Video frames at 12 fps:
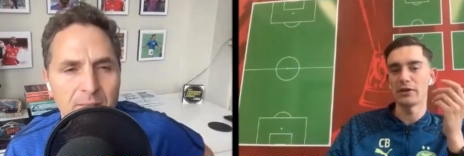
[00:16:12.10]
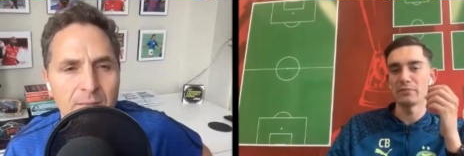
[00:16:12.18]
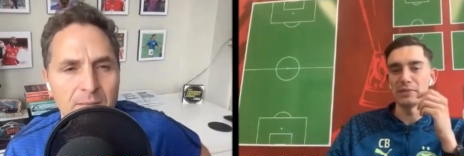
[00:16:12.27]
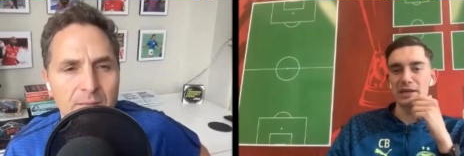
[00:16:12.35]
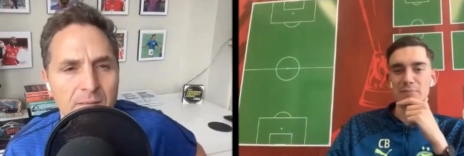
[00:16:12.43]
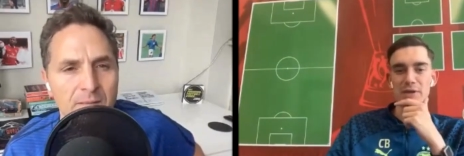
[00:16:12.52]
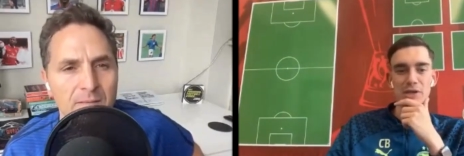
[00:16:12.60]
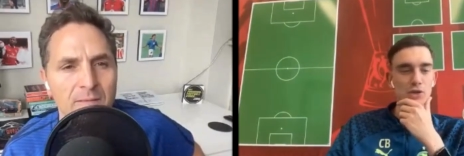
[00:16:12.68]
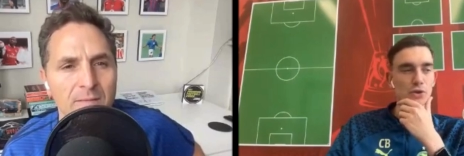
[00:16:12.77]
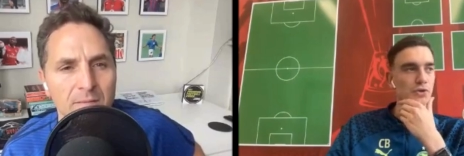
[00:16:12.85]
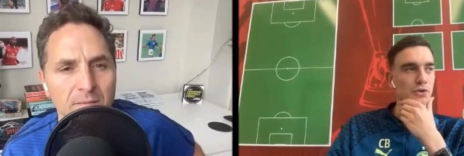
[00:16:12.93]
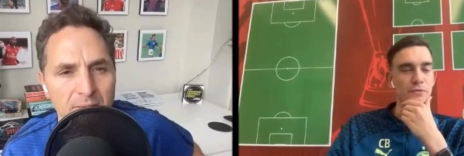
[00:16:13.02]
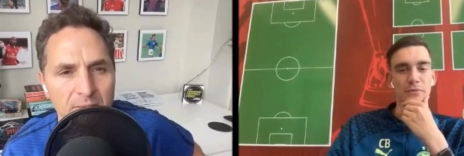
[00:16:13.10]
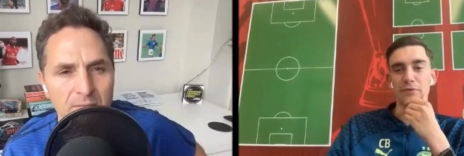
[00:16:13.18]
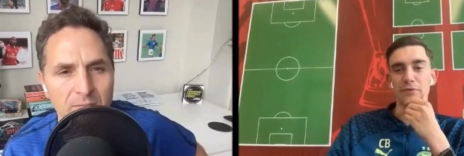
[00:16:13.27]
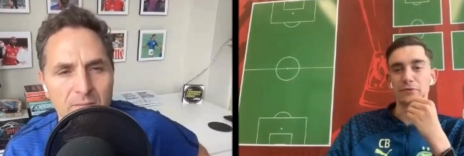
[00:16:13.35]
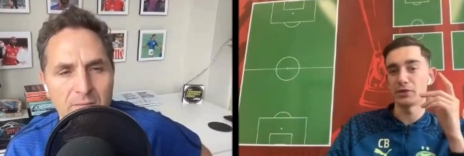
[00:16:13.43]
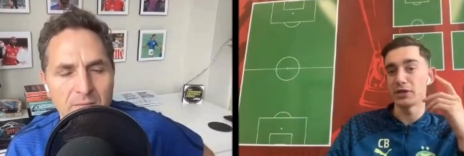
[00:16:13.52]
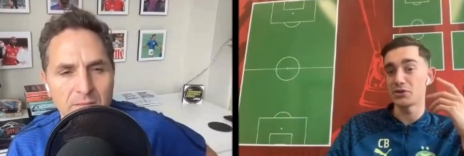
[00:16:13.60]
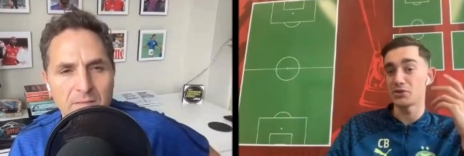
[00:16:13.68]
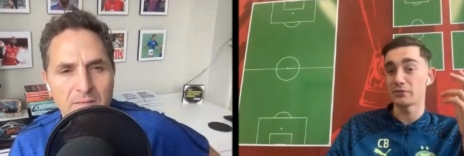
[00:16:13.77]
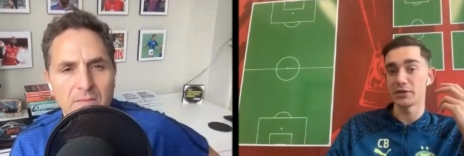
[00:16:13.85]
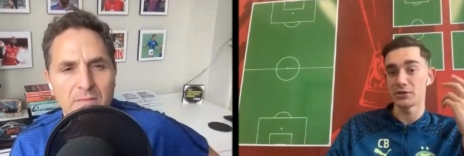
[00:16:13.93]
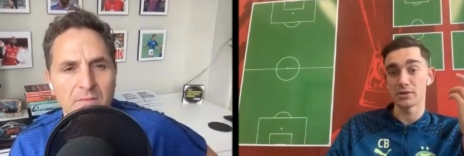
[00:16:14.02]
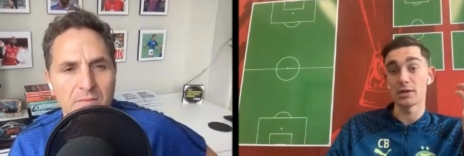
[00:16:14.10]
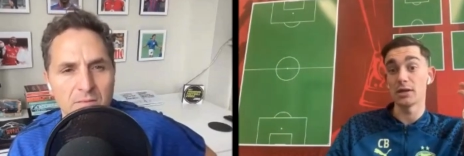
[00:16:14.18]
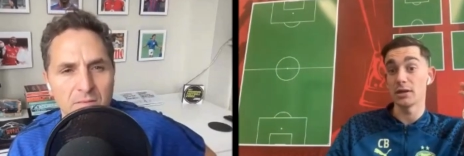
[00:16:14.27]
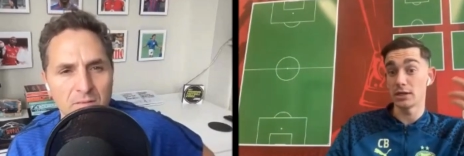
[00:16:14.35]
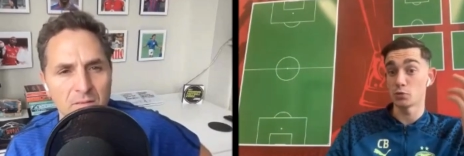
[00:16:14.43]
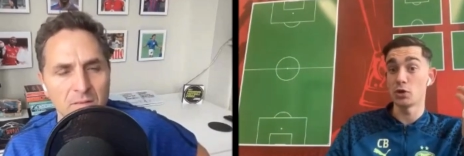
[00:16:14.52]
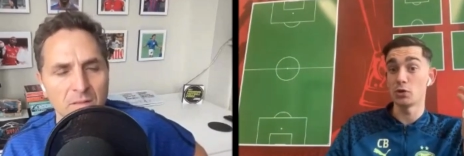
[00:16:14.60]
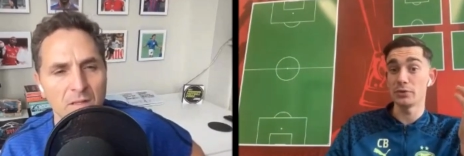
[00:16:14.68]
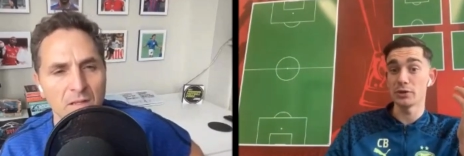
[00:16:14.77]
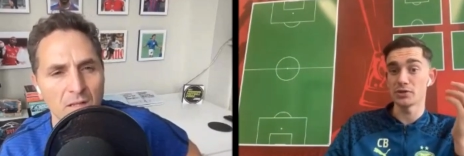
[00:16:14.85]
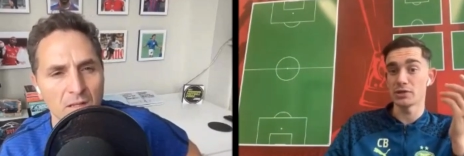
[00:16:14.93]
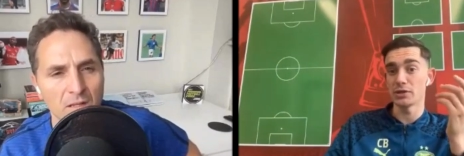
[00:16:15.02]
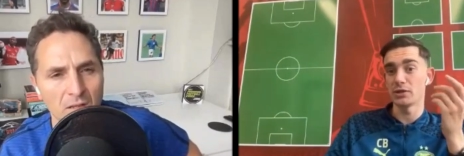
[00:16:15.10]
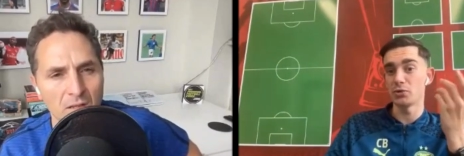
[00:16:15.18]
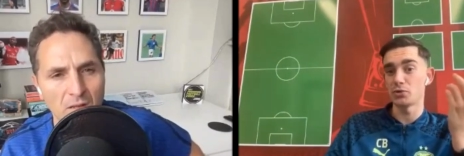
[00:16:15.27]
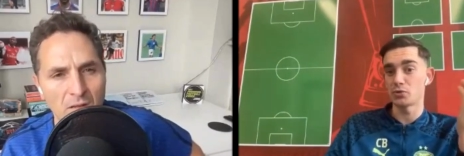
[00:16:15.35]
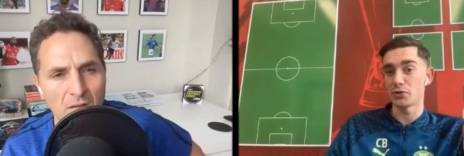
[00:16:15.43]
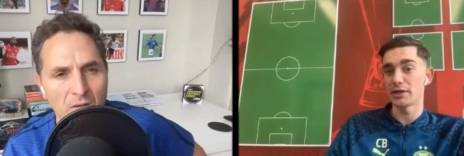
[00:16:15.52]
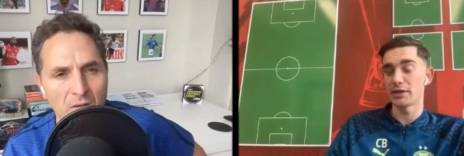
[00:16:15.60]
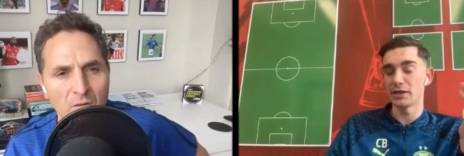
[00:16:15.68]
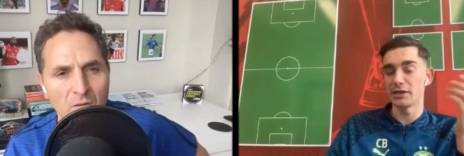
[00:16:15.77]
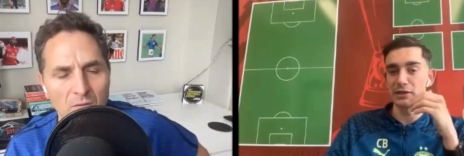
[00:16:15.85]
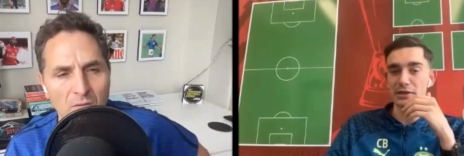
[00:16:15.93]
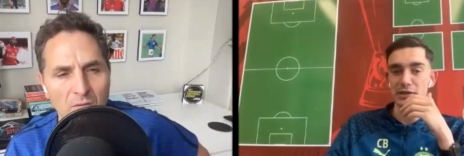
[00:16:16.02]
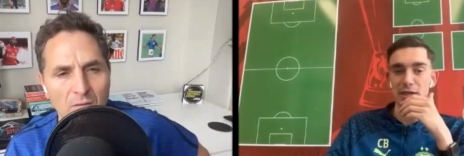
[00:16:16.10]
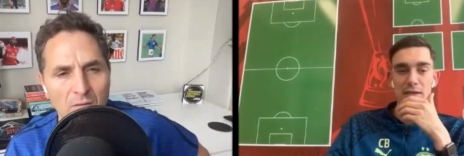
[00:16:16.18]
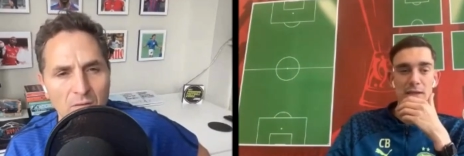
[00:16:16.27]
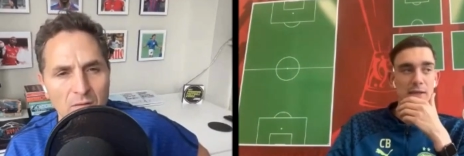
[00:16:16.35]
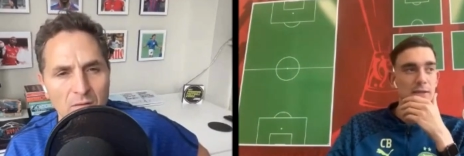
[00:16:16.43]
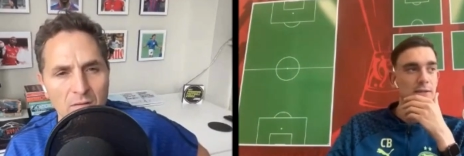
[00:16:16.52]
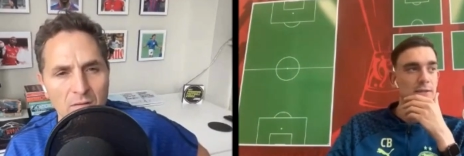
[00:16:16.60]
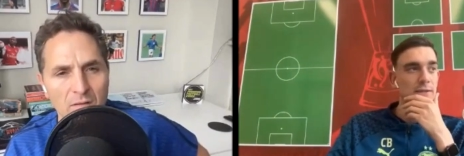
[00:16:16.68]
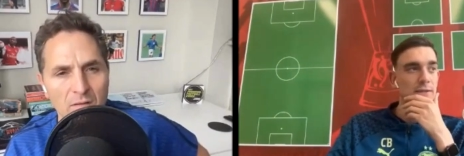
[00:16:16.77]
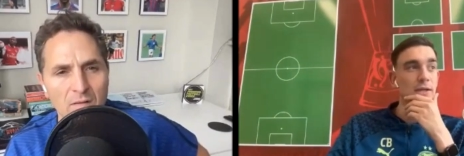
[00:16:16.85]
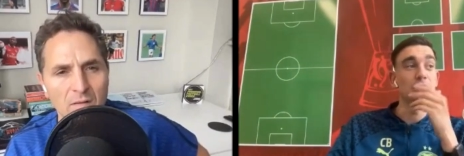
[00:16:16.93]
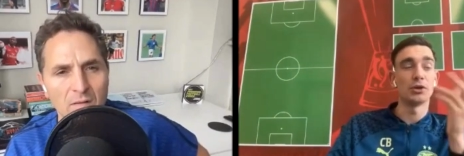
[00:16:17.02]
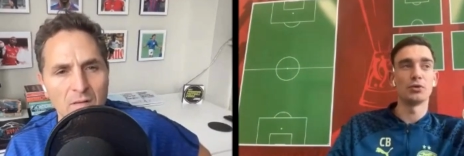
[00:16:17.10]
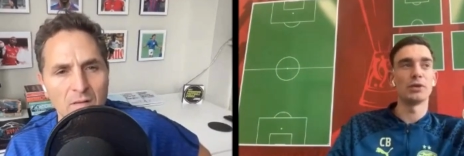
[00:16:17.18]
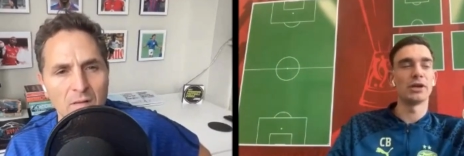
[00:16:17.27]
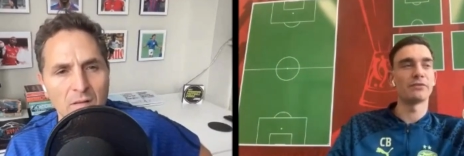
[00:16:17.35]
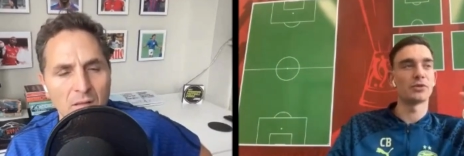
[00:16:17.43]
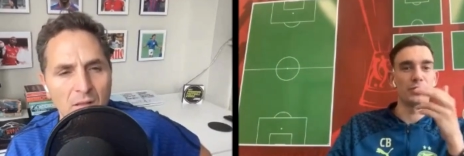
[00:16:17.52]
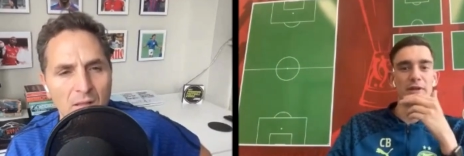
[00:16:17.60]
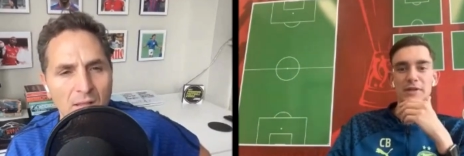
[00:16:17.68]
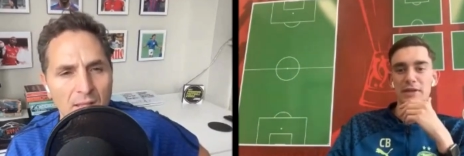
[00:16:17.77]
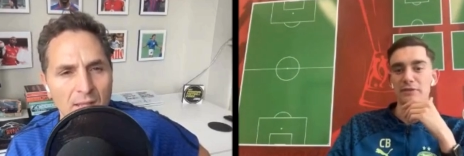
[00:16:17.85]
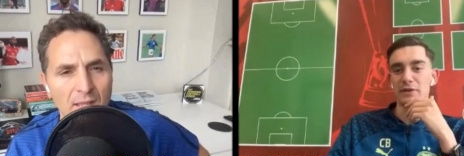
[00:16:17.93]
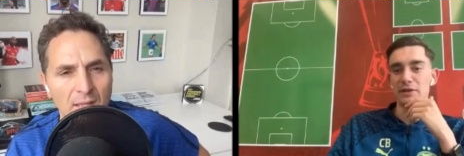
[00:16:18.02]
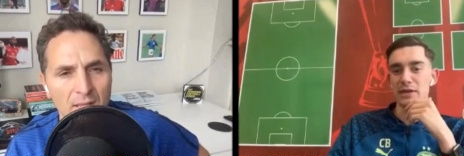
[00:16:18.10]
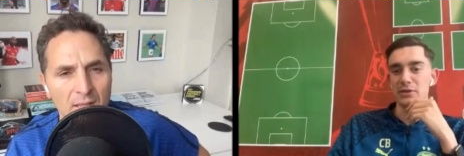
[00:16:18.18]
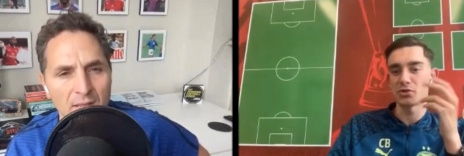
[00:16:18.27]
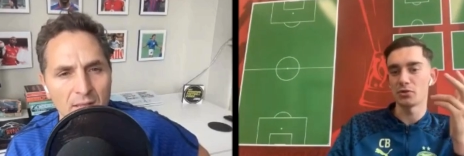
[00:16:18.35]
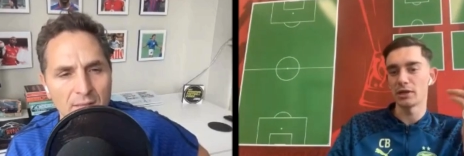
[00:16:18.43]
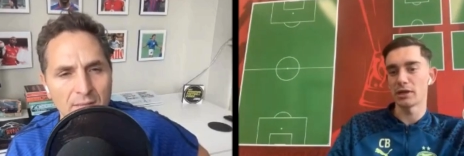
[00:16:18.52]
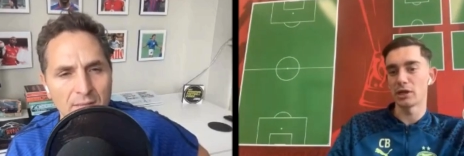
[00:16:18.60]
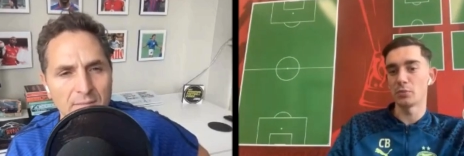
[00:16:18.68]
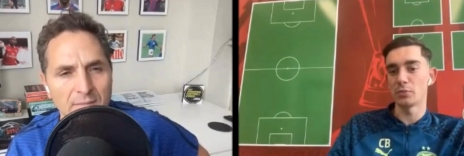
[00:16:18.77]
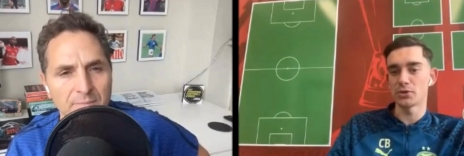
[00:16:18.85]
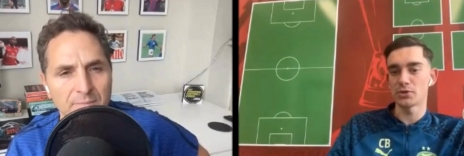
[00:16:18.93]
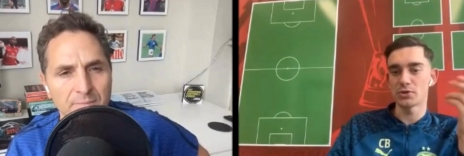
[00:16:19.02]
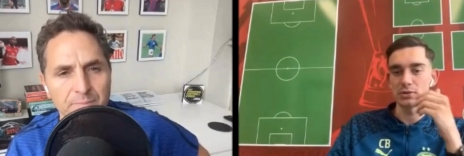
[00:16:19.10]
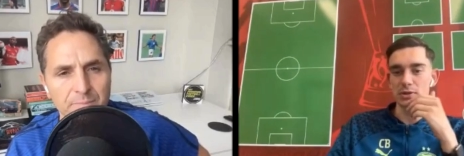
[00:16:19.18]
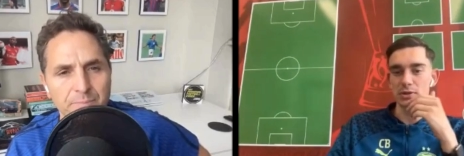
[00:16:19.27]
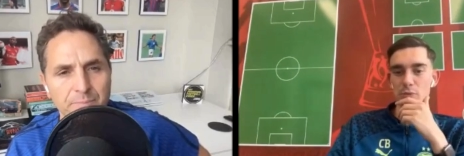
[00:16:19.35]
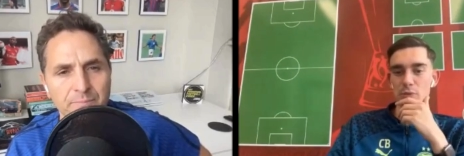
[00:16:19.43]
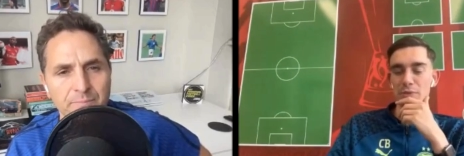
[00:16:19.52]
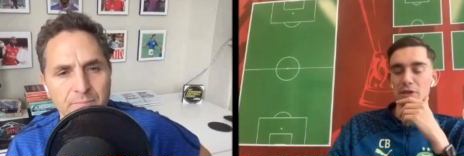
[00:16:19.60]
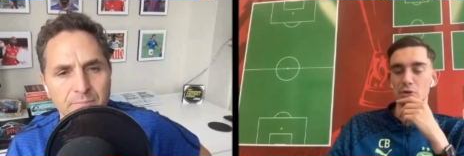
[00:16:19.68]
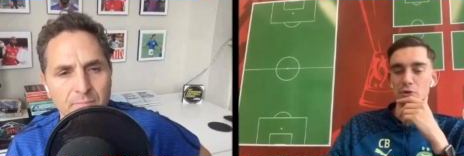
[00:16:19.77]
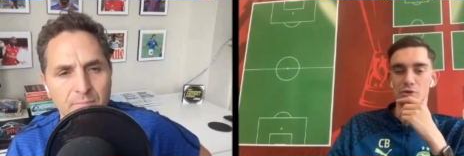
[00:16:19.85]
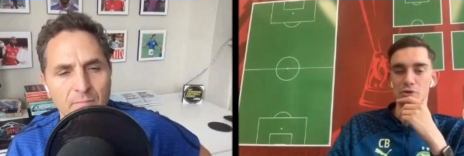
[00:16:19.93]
Speaker 1: then we have many many coaches from the foundation phase uh, as well because they don't train at the evening then. Uh, they only have to train in the evening then, so they can help us uh, with many